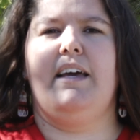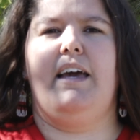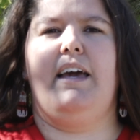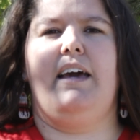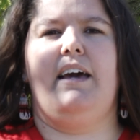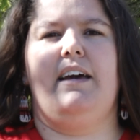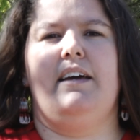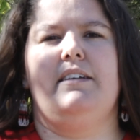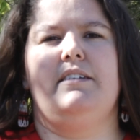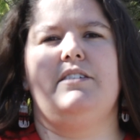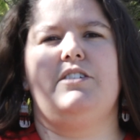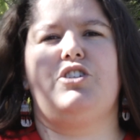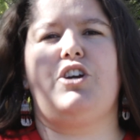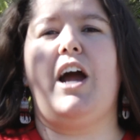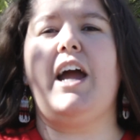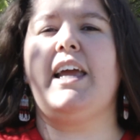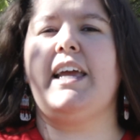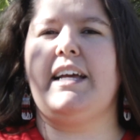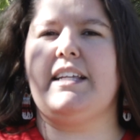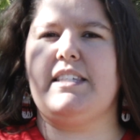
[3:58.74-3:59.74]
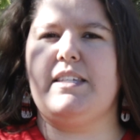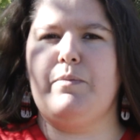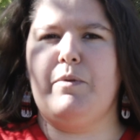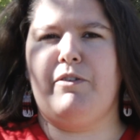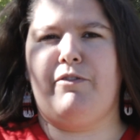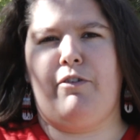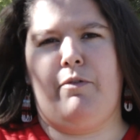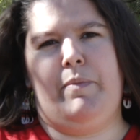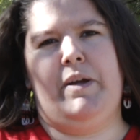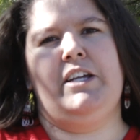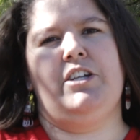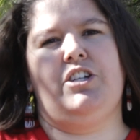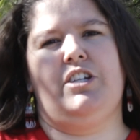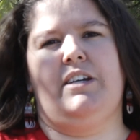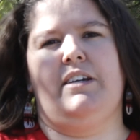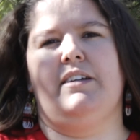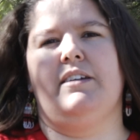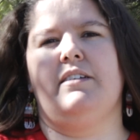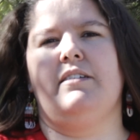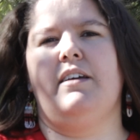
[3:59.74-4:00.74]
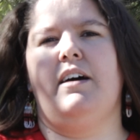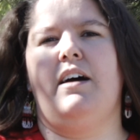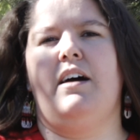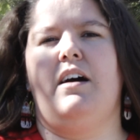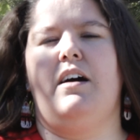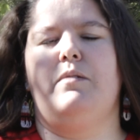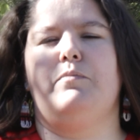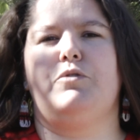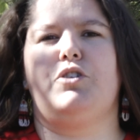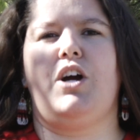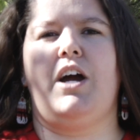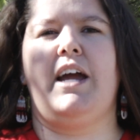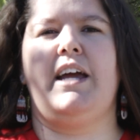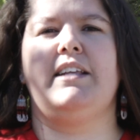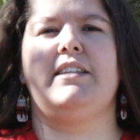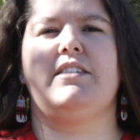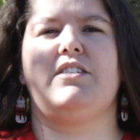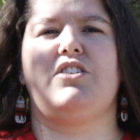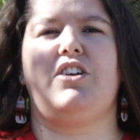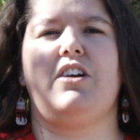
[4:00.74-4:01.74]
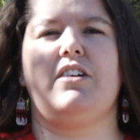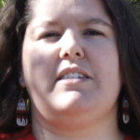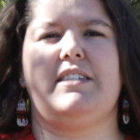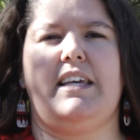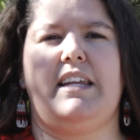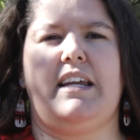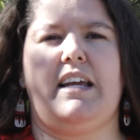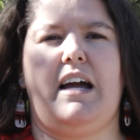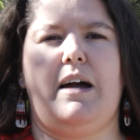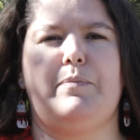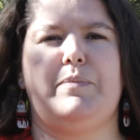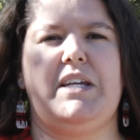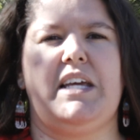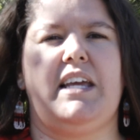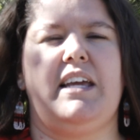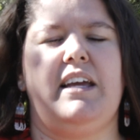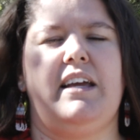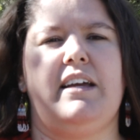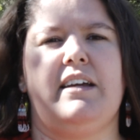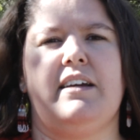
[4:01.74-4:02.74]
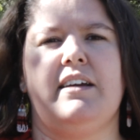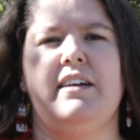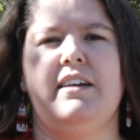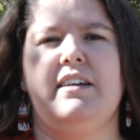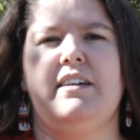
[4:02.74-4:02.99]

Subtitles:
and try and get some information. Try and start setting up, taking